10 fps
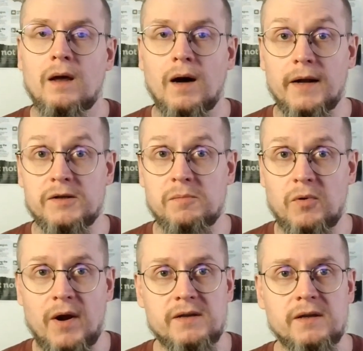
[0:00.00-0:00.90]

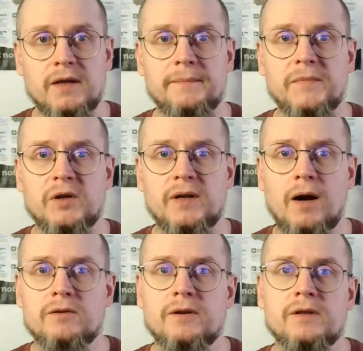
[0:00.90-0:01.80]
Unsurprisingly, the
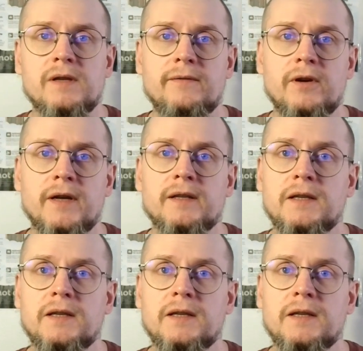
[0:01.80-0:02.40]
dowsers never get